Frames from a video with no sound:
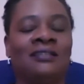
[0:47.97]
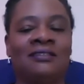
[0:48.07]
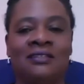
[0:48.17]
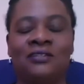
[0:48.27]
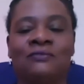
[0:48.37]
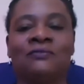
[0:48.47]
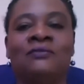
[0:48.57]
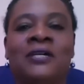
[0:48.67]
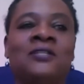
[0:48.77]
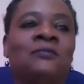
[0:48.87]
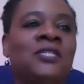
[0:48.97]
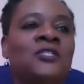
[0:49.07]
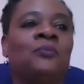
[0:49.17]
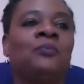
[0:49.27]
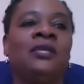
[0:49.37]
thank you for inviting me to
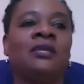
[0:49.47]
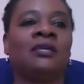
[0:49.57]
speak.